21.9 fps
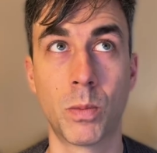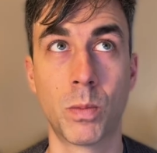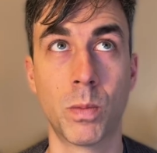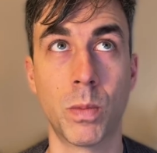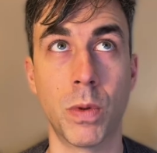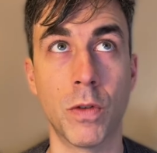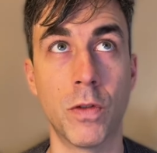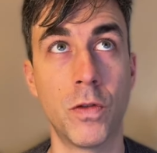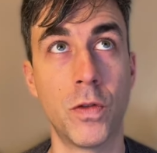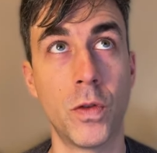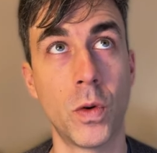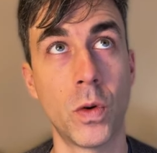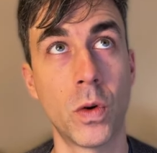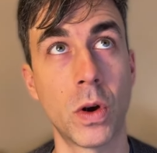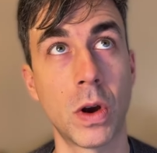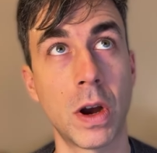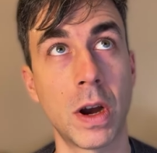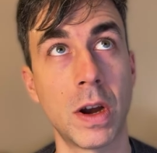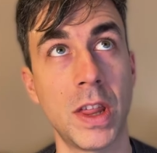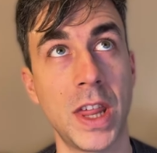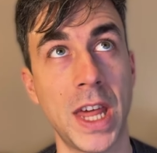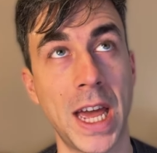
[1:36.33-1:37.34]

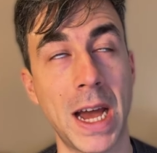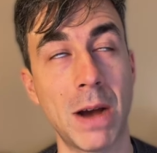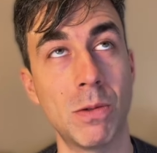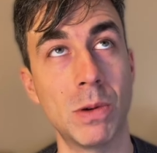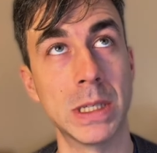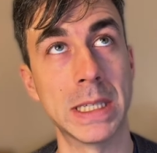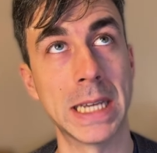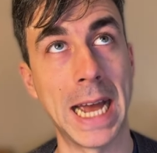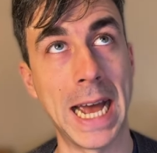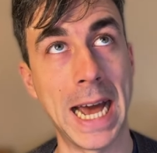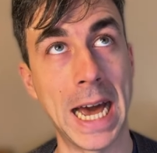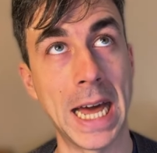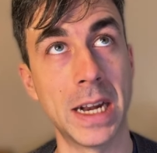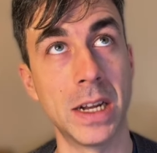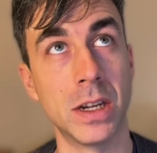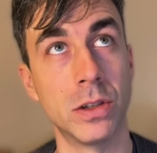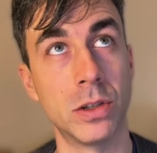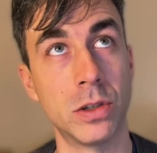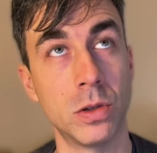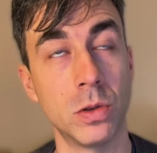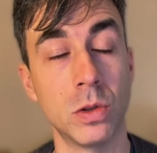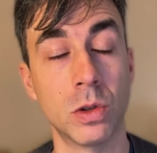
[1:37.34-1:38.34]
before that was
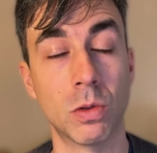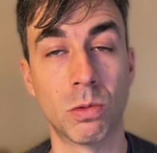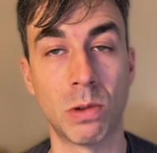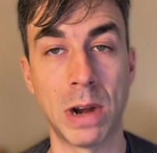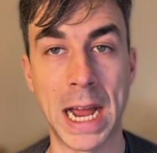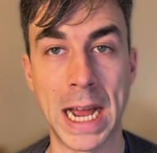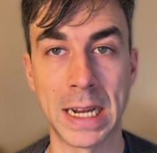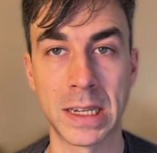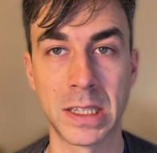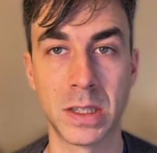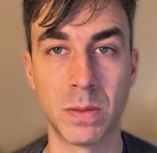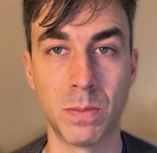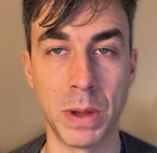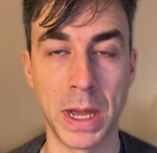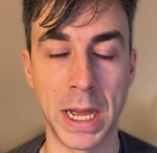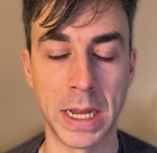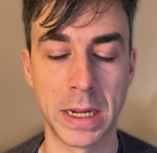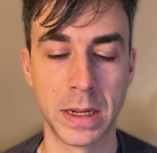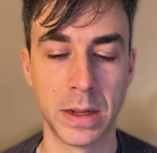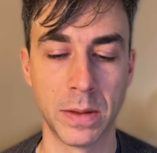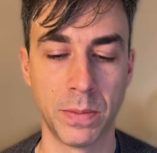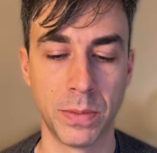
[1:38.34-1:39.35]
added to the Rack
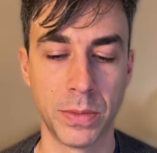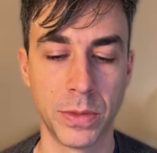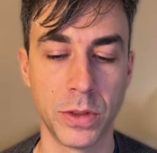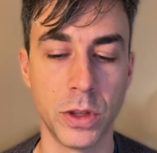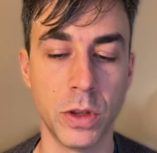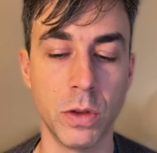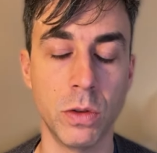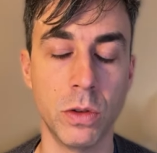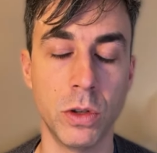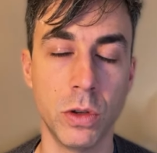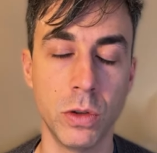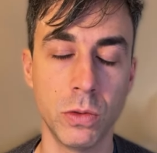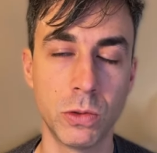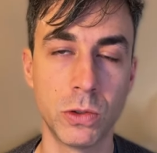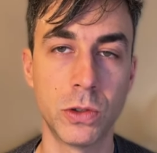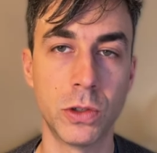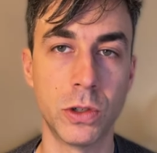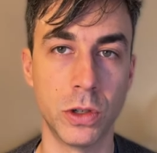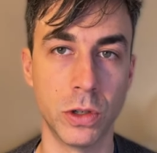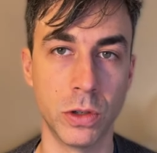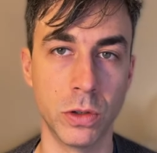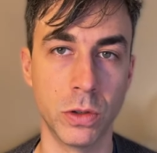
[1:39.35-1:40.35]
spec, you
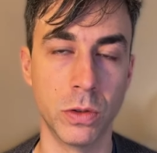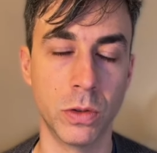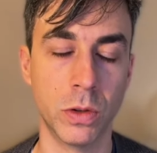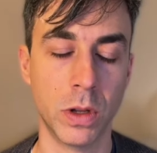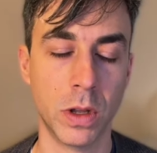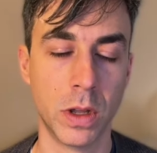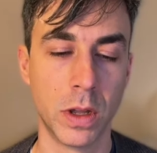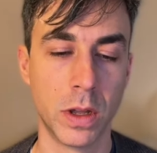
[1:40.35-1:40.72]
used to